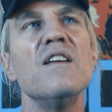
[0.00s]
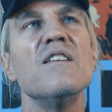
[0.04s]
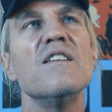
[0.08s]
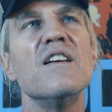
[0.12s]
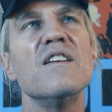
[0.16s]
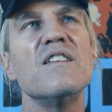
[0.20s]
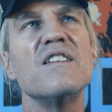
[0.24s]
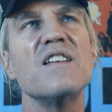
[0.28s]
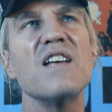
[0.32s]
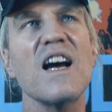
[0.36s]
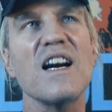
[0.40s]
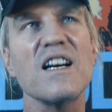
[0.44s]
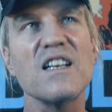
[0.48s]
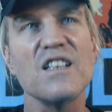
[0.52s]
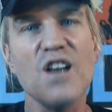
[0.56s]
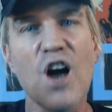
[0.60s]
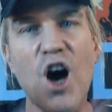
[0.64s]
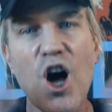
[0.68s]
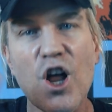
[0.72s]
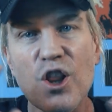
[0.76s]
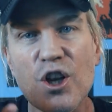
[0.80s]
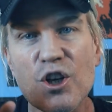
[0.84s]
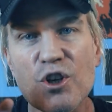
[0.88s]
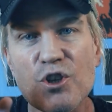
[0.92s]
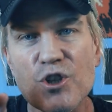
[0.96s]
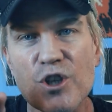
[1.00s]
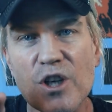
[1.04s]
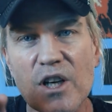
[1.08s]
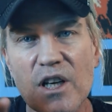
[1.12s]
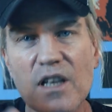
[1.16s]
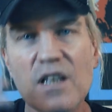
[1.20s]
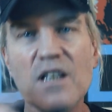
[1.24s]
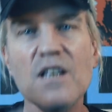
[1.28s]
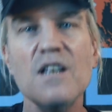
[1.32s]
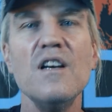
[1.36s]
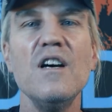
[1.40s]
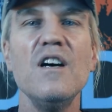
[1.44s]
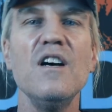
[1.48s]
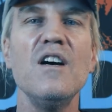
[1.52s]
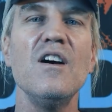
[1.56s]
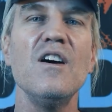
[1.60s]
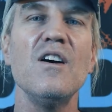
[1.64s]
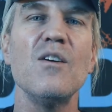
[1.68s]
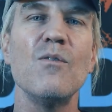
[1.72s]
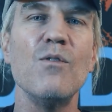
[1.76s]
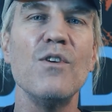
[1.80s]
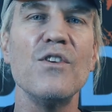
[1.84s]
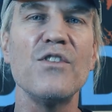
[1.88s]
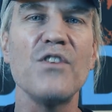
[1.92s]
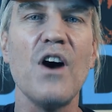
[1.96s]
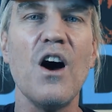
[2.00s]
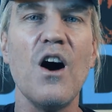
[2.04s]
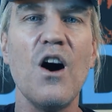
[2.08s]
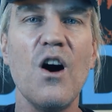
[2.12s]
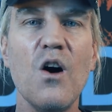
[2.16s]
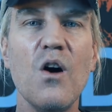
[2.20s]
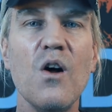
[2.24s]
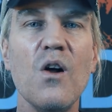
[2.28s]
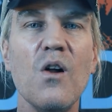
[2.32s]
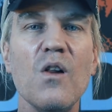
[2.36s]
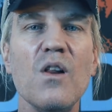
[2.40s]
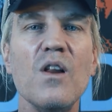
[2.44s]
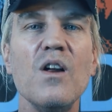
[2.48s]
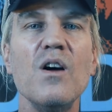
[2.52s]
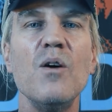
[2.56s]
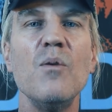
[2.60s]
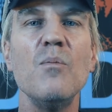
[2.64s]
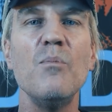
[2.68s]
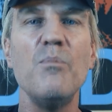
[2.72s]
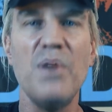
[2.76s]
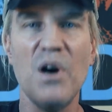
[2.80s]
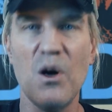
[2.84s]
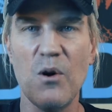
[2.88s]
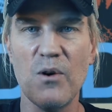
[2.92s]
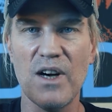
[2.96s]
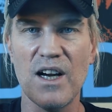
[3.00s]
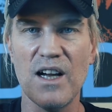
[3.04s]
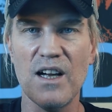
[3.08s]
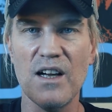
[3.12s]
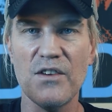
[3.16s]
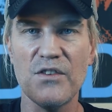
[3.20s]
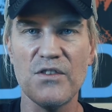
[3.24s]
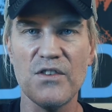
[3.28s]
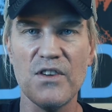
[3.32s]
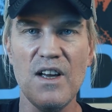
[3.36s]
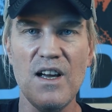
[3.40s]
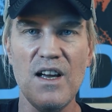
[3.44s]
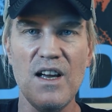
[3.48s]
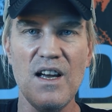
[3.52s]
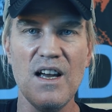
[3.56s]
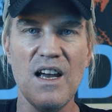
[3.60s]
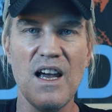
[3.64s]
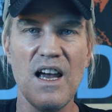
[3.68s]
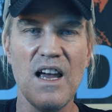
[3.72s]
The technology was all bogus.